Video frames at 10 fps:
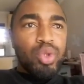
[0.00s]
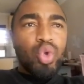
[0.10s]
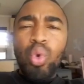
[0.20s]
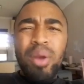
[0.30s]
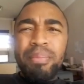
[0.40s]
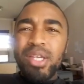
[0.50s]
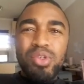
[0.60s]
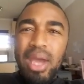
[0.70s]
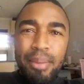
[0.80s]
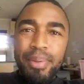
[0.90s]
do what
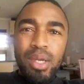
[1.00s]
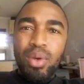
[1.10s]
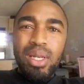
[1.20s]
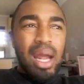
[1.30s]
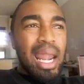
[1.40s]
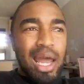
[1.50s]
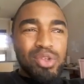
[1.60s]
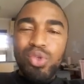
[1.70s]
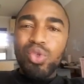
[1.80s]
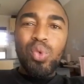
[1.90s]
makes you happy and what
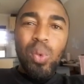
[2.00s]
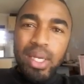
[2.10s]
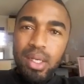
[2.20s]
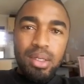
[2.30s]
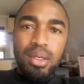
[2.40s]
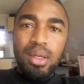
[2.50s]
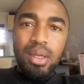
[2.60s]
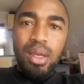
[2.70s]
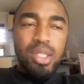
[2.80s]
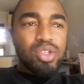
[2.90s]
allows you to win.
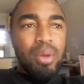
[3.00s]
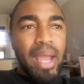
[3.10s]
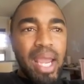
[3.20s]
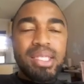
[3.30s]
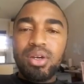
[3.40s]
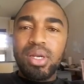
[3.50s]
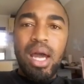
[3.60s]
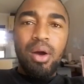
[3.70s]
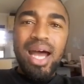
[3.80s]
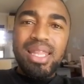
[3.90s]
And stop hating on
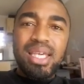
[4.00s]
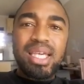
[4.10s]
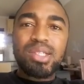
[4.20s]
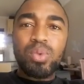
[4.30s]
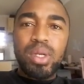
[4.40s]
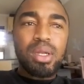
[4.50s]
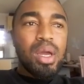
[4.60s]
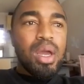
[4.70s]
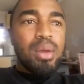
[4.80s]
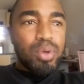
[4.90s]
how other kids win.
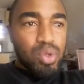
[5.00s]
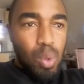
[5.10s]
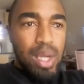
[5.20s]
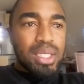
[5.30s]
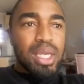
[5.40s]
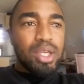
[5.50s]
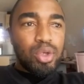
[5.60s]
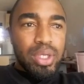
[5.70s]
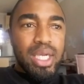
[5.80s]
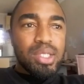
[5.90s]
Because one day
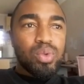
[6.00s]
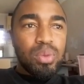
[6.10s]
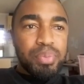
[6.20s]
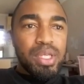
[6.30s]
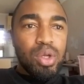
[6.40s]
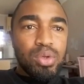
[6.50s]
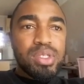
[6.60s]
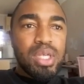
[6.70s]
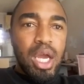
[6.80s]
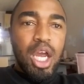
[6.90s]
your kids will be
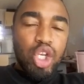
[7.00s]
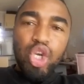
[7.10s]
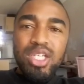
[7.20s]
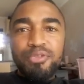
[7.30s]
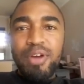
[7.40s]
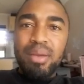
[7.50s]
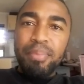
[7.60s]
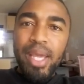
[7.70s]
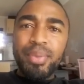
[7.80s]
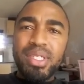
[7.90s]
those trust
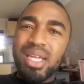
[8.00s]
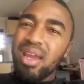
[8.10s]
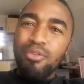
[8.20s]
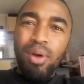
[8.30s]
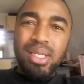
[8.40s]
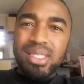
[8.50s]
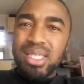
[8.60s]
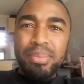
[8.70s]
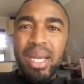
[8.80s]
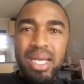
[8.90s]
fund babies that everyone is
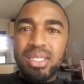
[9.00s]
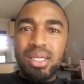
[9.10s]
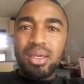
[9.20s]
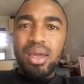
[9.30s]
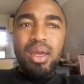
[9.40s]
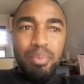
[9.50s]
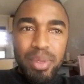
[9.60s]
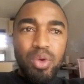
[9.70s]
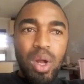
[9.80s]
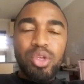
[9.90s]
demonizing.
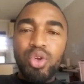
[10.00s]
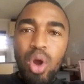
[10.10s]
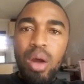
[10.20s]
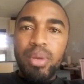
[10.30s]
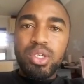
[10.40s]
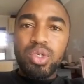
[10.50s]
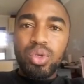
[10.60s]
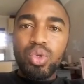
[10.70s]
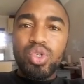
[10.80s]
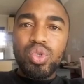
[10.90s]
Meanwhile, you know how much
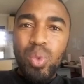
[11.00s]
you